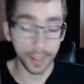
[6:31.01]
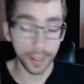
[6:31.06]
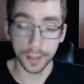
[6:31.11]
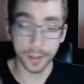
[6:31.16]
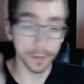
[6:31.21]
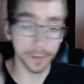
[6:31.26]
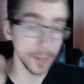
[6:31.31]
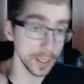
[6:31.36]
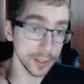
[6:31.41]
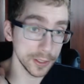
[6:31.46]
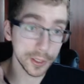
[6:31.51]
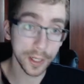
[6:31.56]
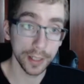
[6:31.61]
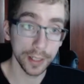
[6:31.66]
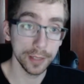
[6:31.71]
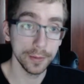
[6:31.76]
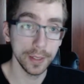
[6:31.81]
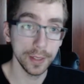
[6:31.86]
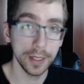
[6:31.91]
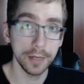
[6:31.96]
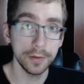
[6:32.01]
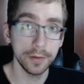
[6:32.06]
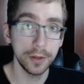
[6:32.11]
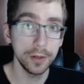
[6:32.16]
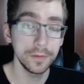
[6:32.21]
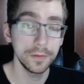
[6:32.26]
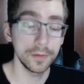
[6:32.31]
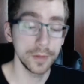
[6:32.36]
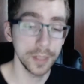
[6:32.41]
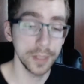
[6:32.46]
The best argument I've
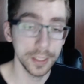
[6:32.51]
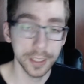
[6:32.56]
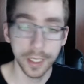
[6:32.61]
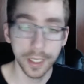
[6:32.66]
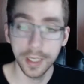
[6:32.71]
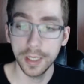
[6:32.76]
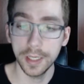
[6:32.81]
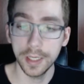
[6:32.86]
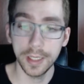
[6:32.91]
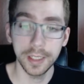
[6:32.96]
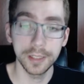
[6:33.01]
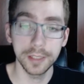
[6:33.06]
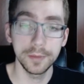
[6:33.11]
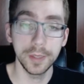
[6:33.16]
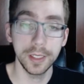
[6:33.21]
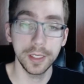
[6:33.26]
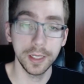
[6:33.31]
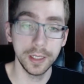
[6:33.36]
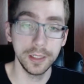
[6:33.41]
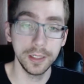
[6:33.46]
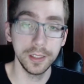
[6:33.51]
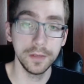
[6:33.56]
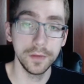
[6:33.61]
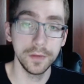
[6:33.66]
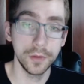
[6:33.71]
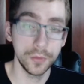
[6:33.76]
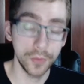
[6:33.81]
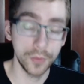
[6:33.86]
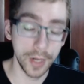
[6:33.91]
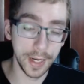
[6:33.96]
heard for this is because of a
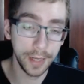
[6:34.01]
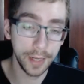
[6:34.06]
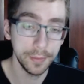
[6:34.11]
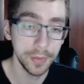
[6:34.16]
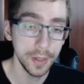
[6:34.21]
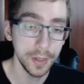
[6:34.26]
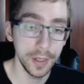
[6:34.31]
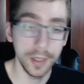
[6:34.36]
rape,